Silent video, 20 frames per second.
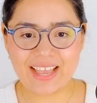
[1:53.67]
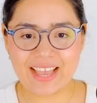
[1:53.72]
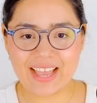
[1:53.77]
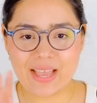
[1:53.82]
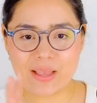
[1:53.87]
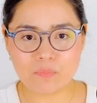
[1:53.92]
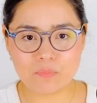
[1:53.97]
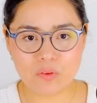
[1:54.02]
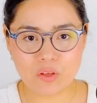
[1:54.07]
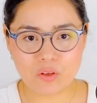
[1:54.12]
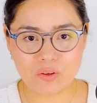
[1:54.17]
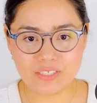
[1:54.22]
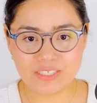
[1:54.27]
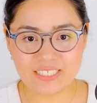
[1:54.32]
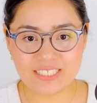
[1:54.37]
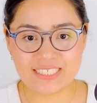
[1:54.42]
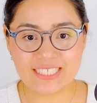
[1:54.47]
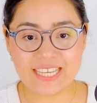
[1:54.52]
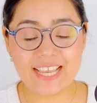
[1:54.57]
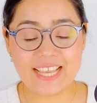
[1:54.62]
I'm going
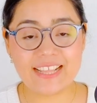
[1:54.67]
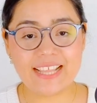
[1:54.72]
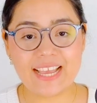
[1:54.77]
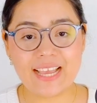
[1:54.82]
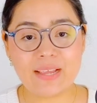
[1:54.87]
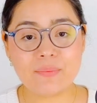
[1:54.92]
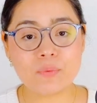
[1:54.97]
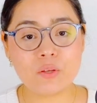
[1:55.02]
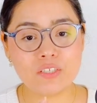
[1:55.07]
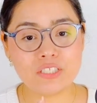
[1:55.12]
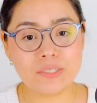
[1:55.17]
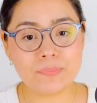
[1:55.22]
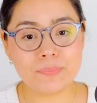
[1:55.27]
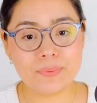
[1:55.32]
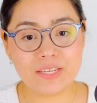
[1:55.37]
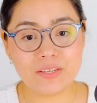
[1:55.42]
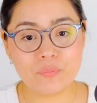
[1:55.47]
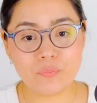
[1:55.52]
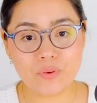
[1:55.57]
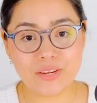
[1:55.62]
to say that I'm going to
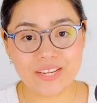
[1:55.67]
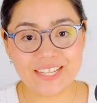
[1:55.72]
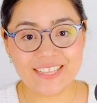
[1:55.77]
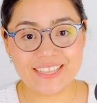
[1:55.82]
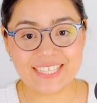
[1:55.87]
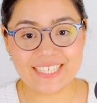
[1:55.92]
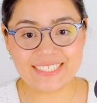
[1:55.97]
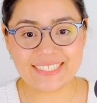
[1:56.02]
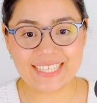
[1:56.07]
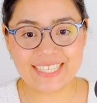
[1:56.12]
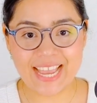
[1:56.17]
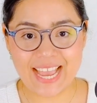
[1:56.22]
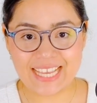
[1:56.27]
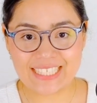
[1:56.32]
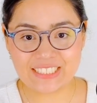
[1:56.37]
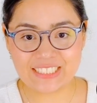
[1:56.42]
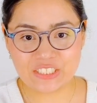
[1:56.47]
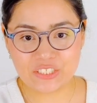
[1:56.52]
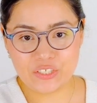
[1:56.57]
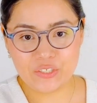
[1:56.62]
be reading this
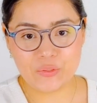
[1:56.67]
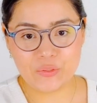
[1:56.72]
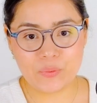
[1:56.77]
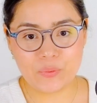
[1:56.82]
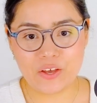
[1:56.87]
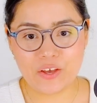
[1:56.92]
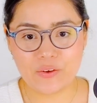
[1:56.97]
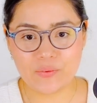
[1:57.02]
as you,